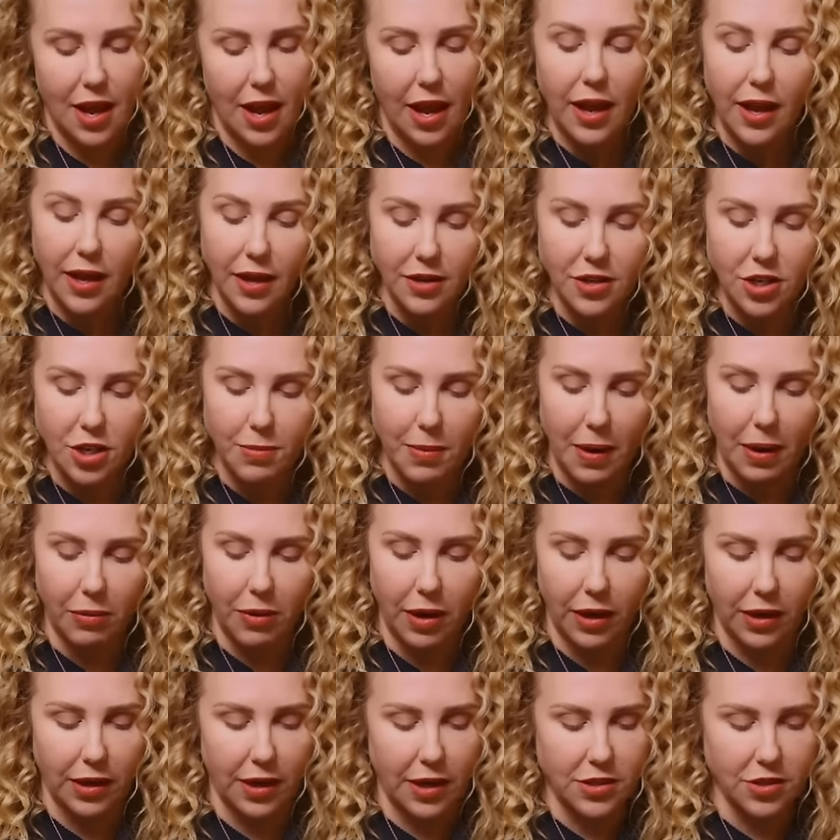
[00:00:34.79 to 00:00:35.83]
And you might
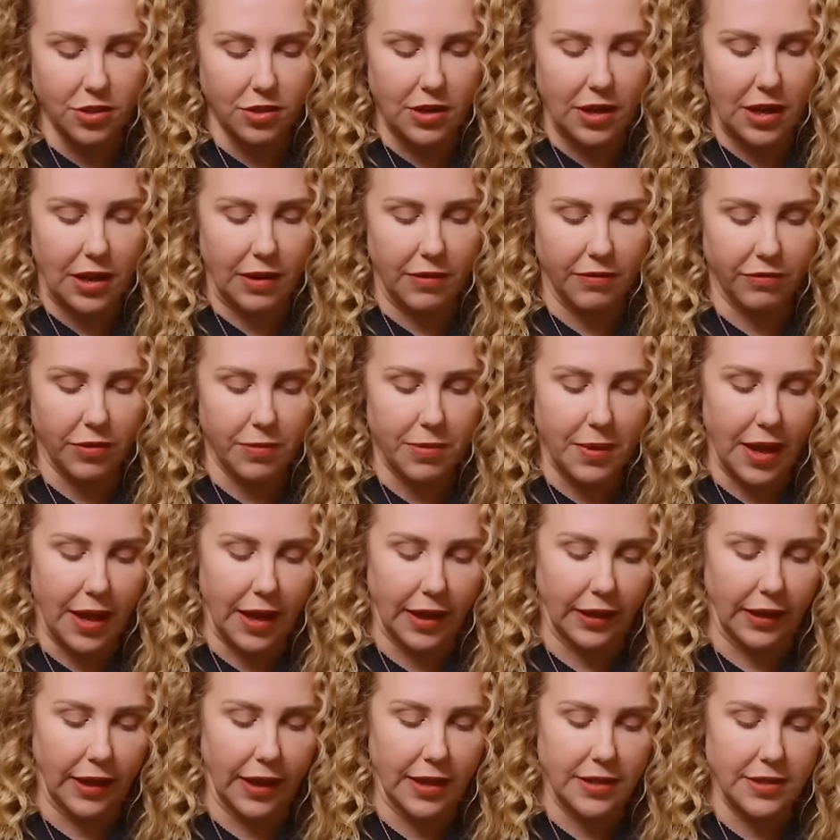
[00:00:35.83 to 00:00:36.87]
recognize her name from the
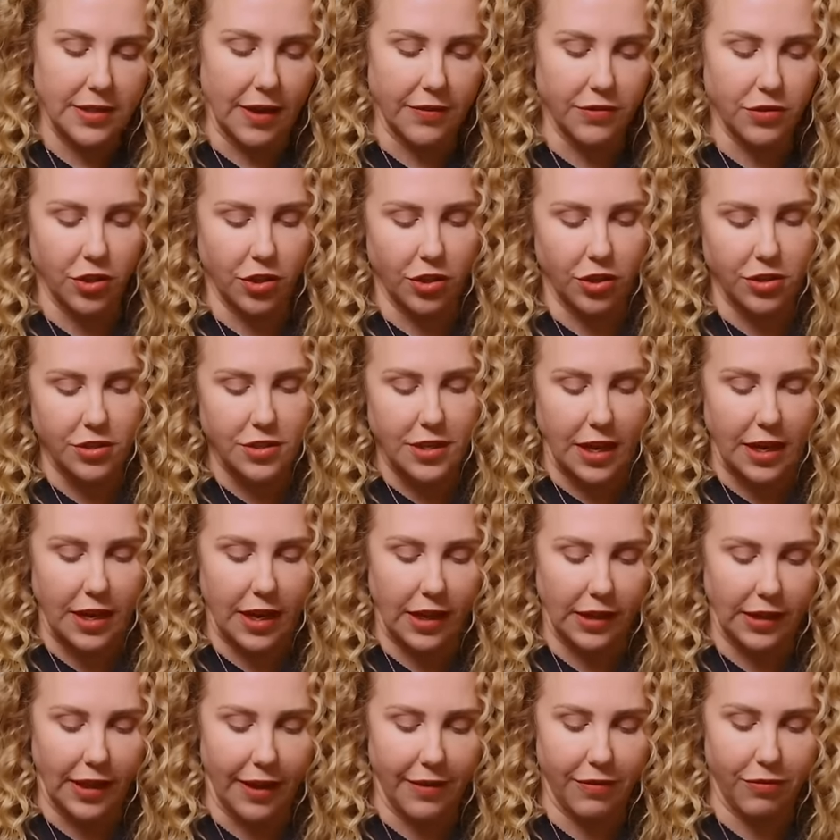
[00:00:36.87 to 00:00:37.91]
headlines after her
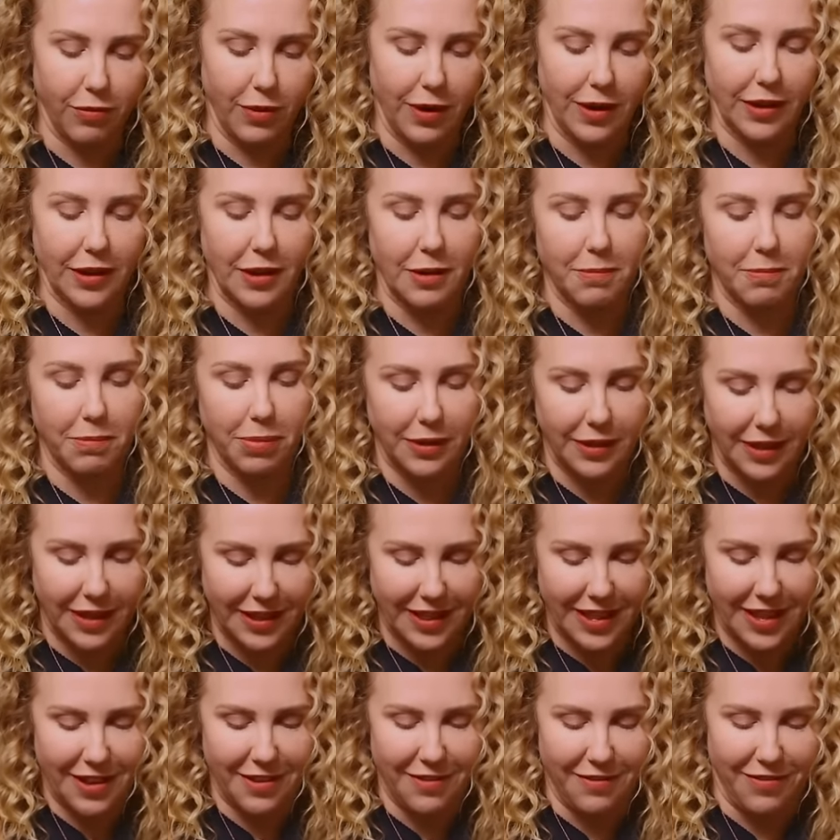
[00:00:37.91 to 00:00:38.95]
dating life went
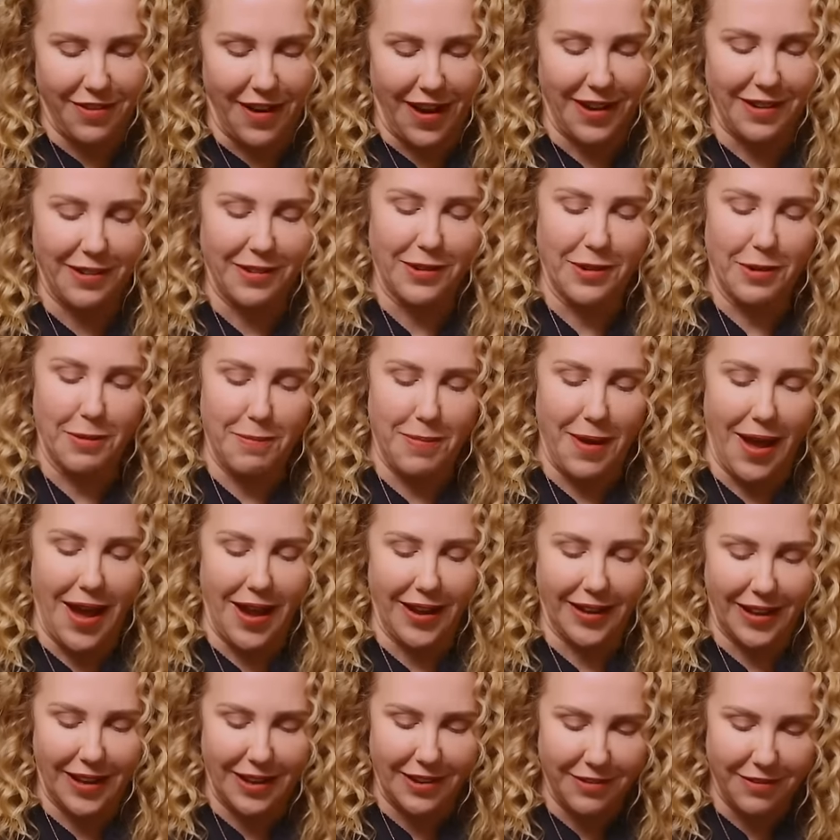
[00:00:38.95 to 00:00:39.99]
completely viral
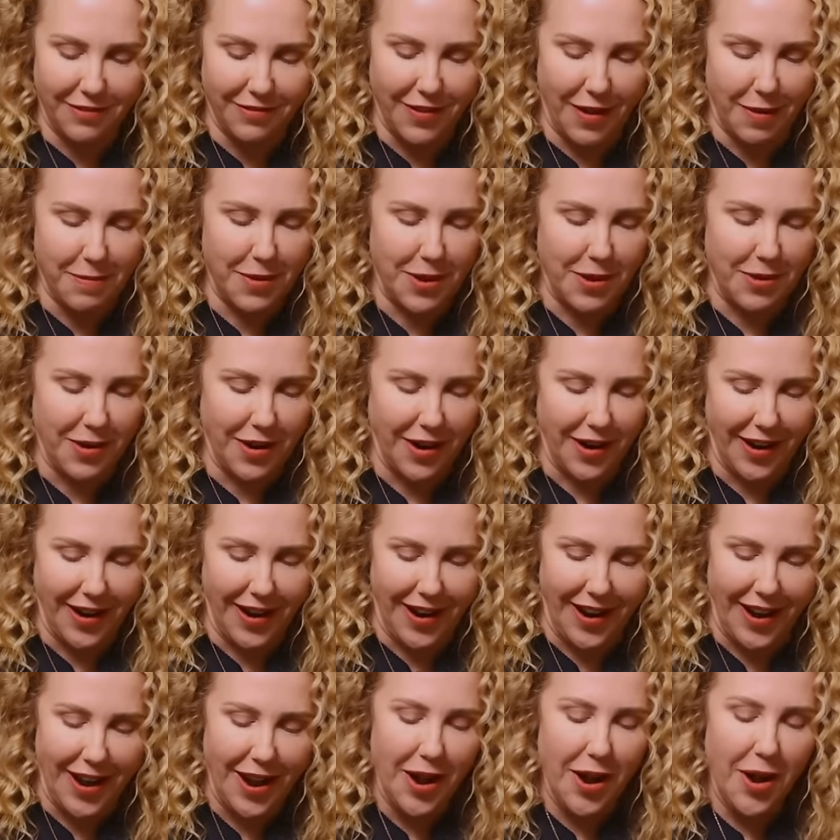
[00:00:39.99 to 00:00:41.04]
back in
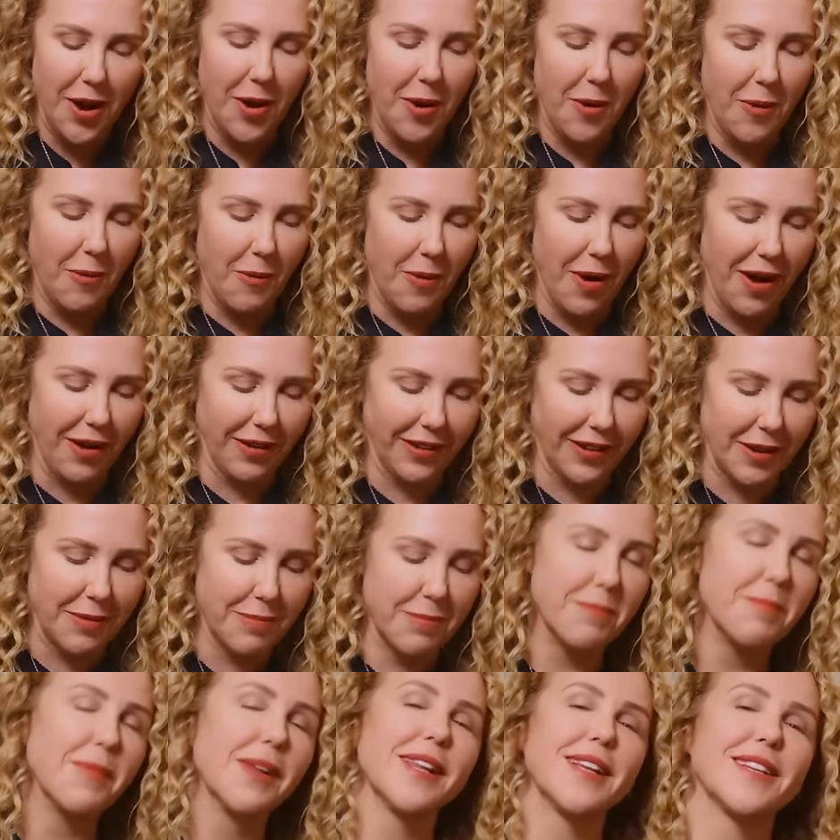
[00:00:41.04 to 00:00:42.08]
February.
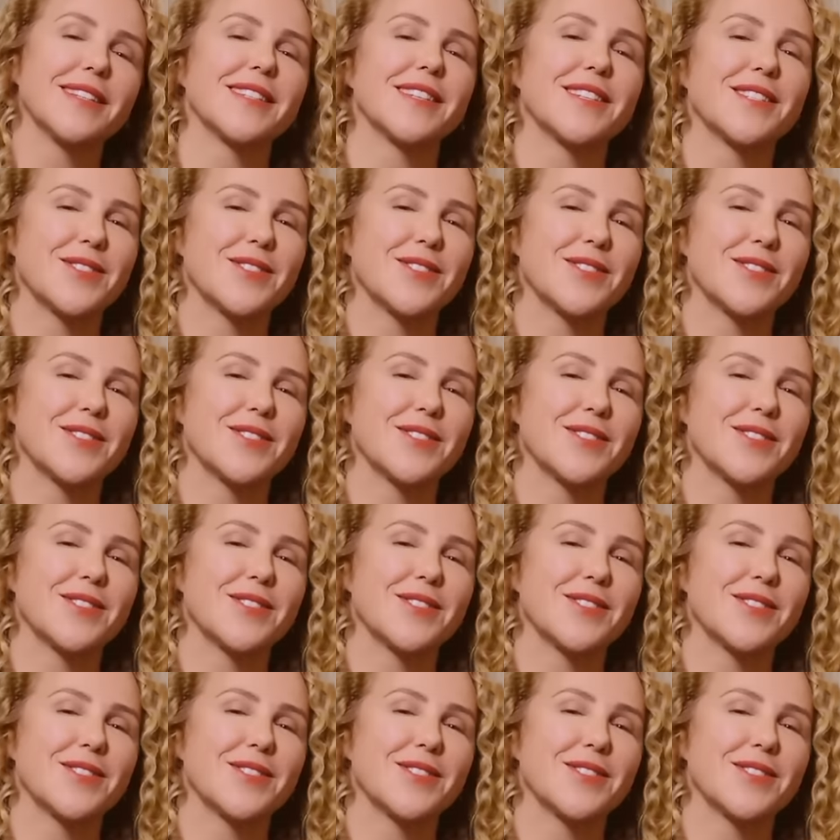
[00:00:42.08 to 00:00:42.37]
Welcome, Melissa